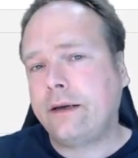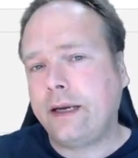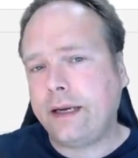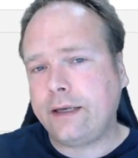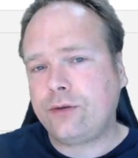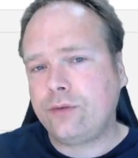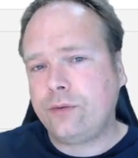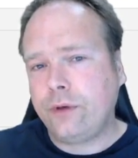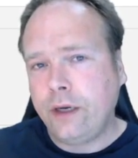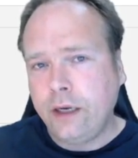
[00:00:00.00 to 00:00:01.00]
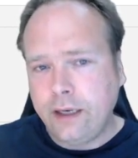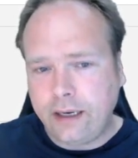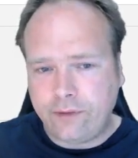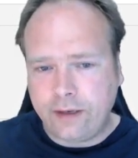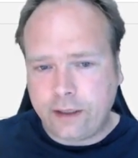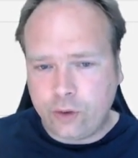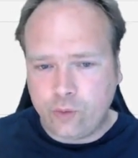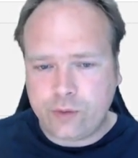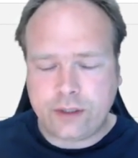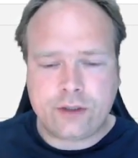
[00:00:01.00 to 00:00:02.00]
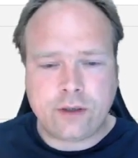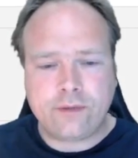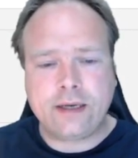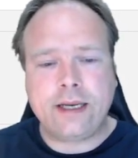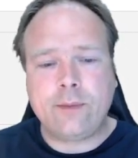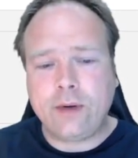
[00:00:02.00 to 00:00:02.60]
get into infinite loops and stuff like that.